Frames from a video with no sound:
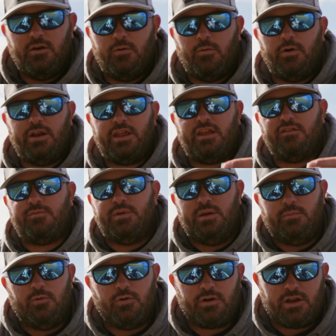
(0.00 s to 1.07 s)
One, it gives me a
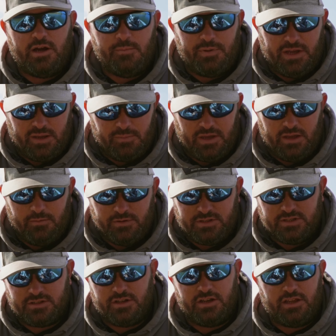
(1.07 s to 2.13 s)
more compact bait, which
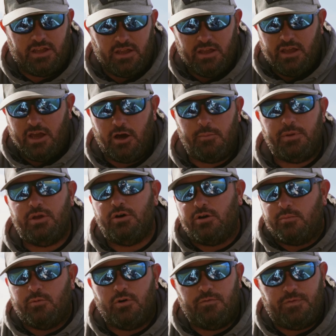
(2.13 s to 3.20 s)
is going to help me hook
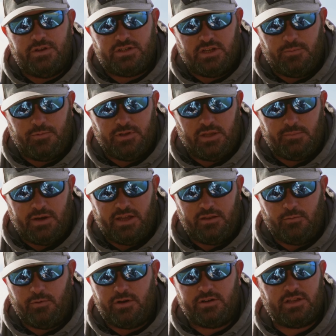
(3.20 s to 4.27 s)
more fish up when they bite in
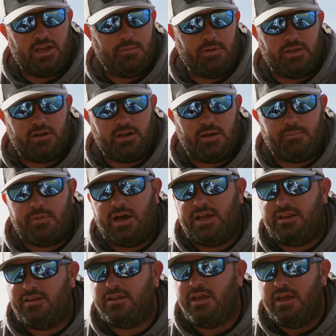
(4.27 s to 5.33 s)
the wintertime, and they're not
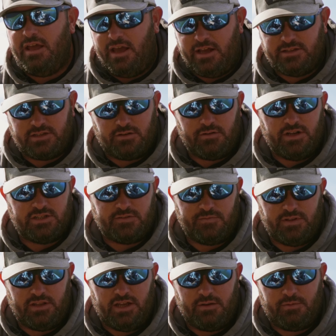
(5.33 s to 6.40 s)
biting as
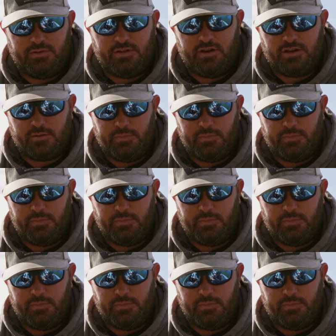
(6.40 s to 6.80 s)
aggressively like we talked